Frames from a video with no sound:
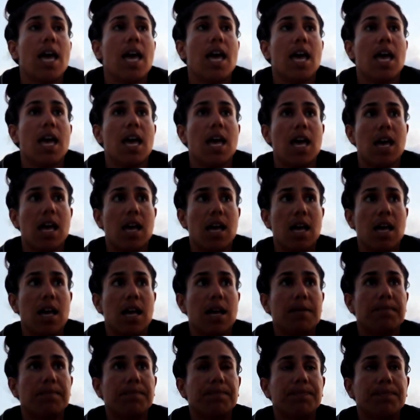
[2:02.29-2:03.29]

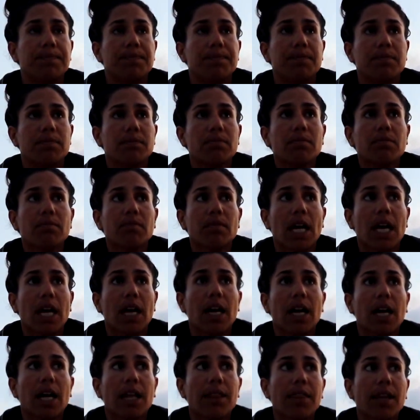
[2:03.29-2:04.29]

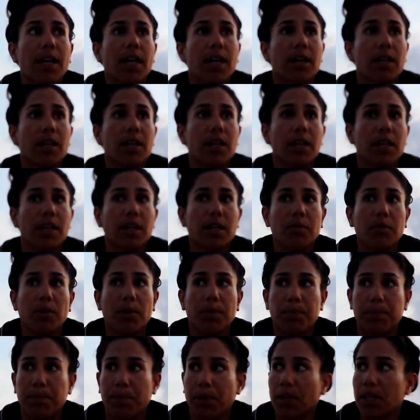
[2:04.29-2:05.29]
and then we
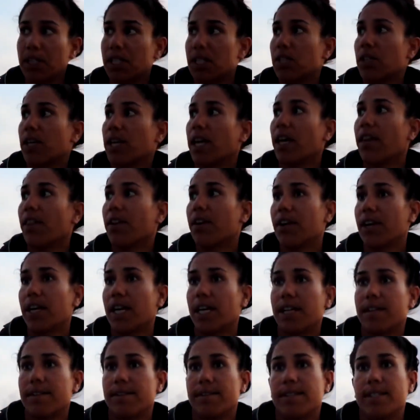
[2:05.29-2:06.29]
put it together
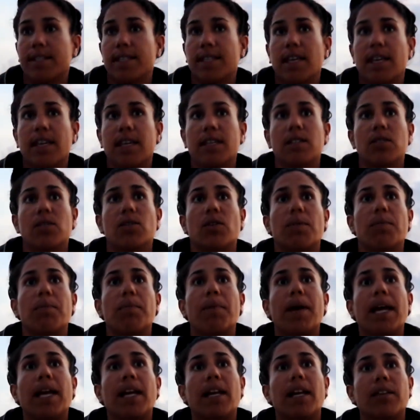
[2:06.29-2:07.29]
and send it to the
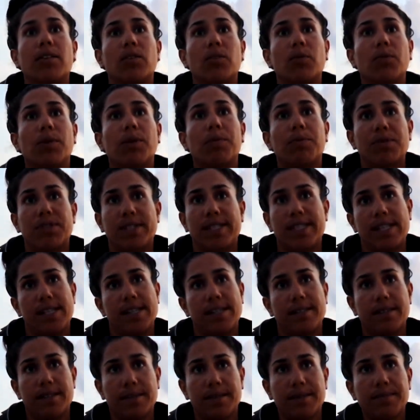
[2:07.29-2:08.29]
mainland to be
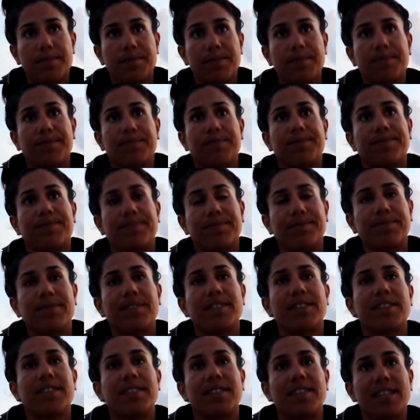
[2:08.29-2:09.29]
processed.
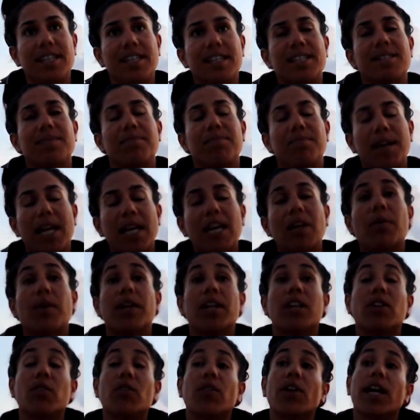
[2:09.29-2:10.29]
That is mainly what
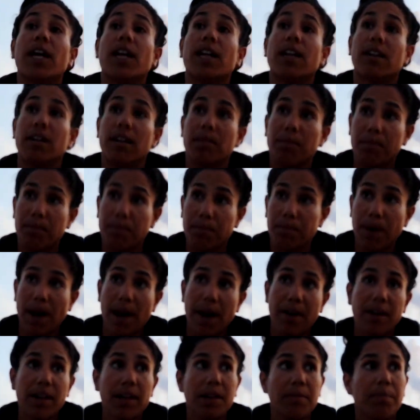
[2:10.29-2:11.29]
I do. And
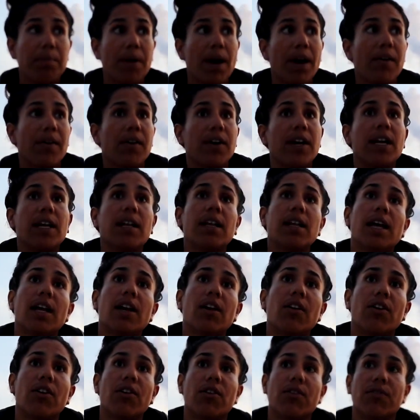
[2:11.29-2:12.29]
in parallel, a
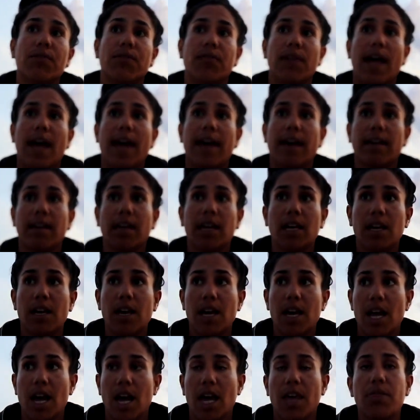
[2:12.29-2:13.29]
lot of
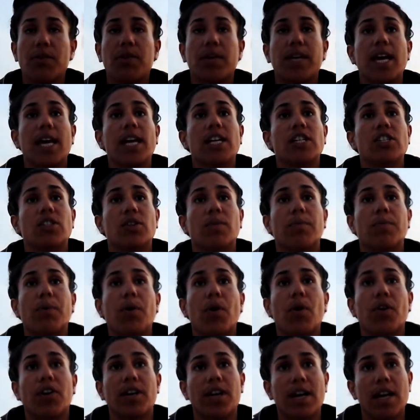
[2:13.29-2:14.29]
education
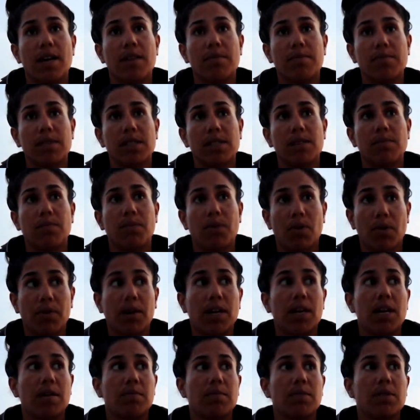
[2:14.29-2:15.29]
programs,
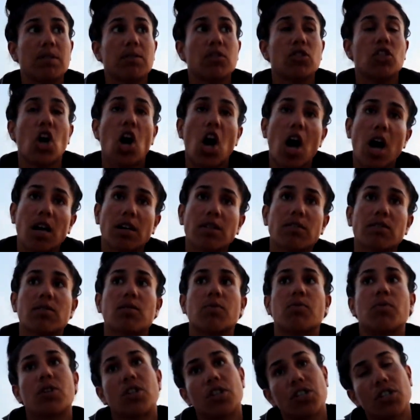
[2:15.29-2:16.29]
talks,
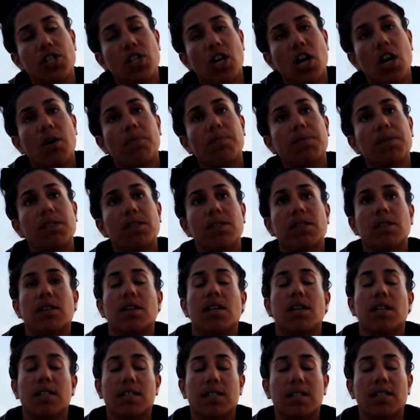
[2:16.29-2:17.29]
workshops,
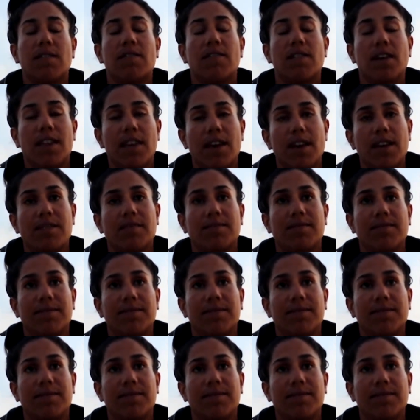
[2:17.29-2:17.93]
and stuff like that.